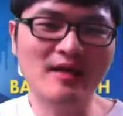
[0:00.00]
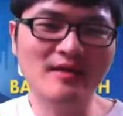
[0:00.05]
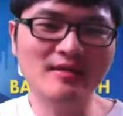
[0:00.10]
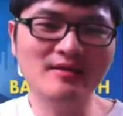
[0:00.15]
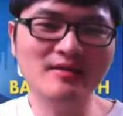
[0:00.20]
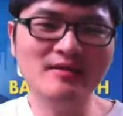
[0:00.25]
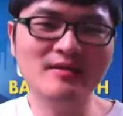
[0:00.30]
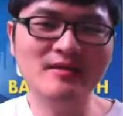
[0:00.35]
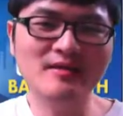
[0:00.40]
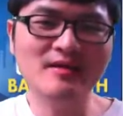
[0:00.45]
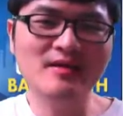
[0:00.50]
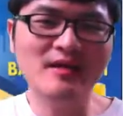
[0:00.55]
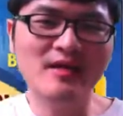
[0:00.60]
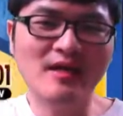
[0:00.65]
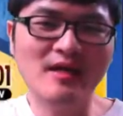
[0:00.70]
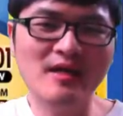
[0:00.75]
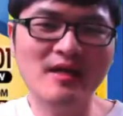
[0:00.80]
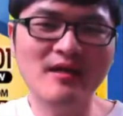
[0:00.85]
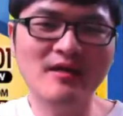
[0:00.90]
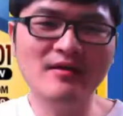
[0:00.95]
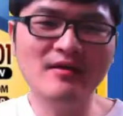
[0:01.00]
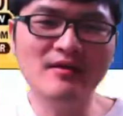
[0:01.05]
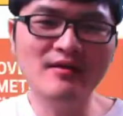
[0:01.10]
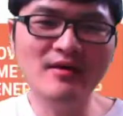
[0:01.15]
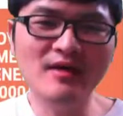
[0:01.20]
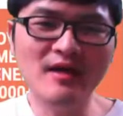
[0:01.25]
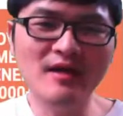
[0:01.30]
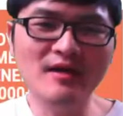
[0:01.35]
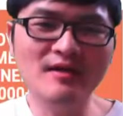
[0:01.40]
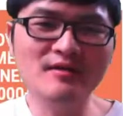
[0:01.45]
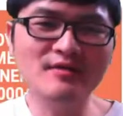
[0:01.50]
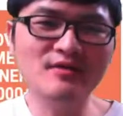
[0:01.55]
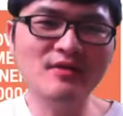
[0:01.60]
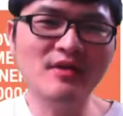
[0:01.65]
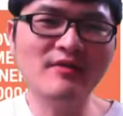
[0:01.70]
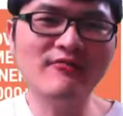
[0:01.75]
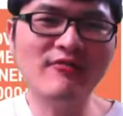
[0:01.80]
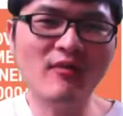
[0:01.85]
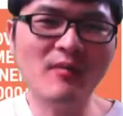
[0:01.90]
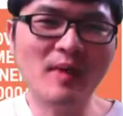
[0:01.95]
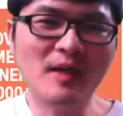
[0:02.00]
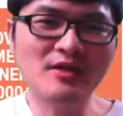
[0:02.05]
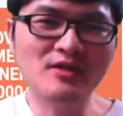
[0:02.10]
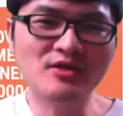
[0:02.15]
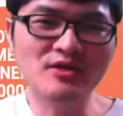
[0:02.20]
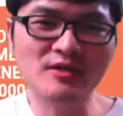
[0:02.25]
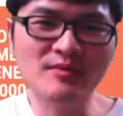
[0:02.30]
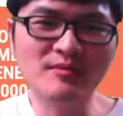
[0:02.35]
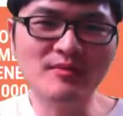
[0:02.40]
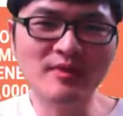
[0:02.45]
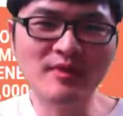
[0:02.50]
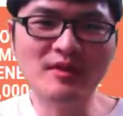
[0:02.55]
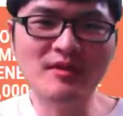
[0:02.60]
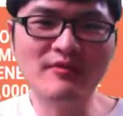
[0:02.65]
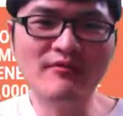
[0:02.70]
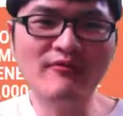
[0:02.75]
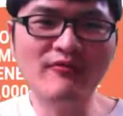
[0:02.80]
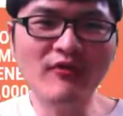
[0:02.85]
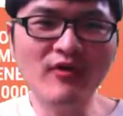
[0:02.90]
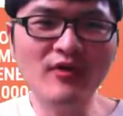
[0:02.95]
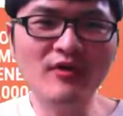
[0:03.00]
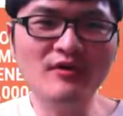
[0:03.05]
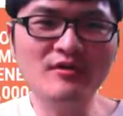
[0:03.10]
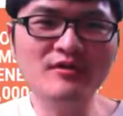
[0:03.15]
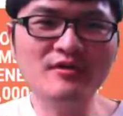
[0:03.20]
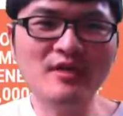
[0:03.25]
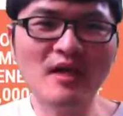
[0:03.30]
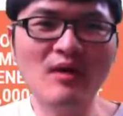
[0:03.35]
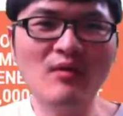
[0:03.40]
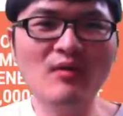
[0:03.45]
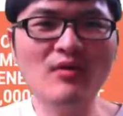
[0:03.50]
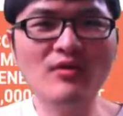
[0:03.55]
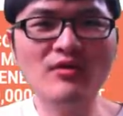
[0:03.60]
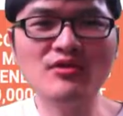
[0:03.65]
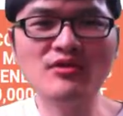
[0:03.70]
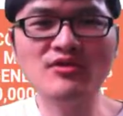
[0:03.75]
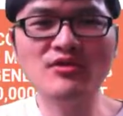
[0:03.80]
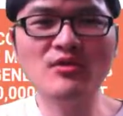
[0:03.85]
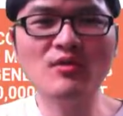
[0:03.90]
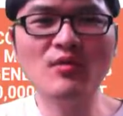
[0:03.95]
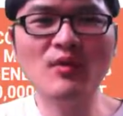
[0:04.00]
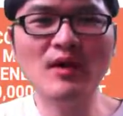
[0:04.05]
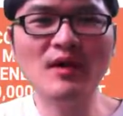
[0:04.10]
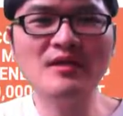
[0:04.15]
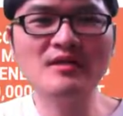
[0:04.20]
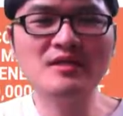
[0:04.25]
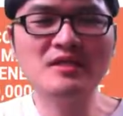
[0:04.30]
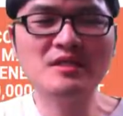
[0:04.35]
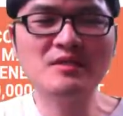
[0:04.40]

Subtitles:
And here is information. But the first, I want to show